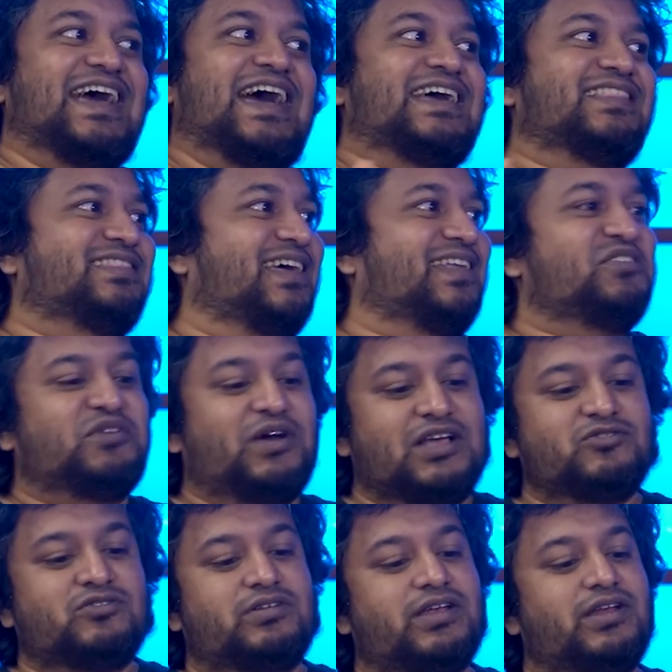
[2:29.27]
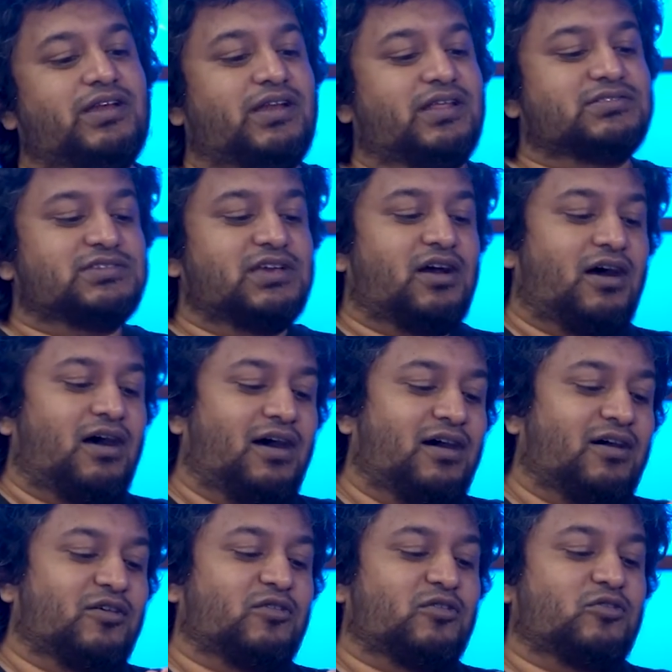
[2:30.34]
And then you guys would read it and say,
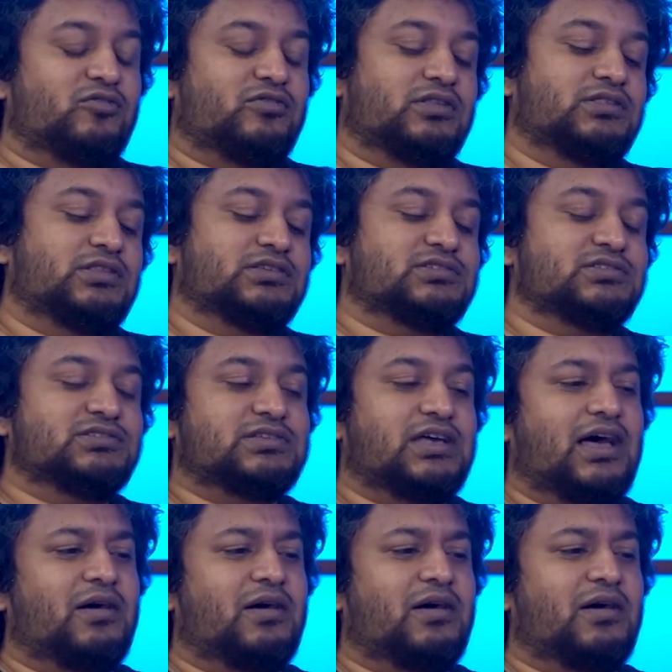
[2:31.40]
this is